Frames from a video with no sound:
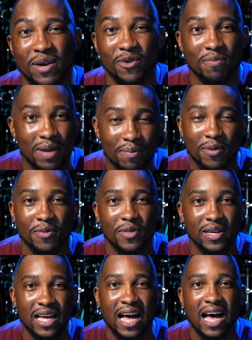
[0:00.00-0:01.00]
They remembered
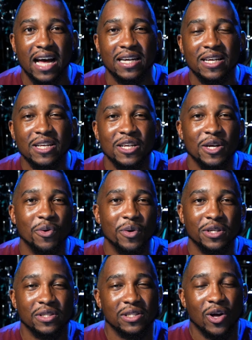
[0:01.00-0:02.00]
the God who
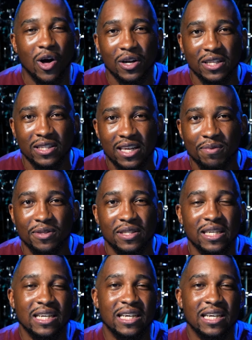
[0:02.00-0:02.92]
was calling them